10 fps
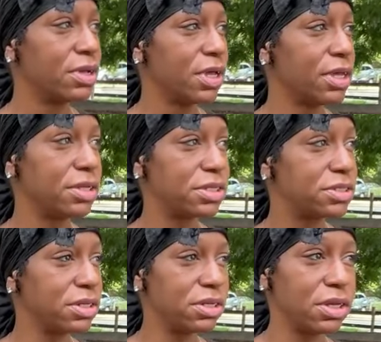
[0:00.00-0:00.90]
in this
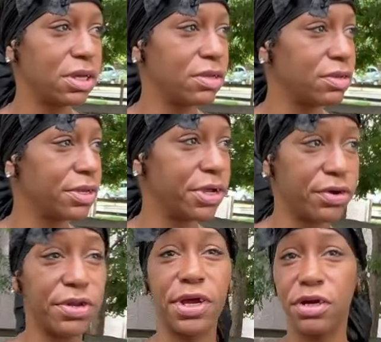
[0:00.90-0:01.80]
city and
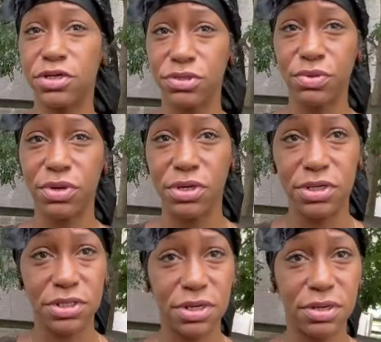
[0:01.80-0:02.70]
hearing their stories I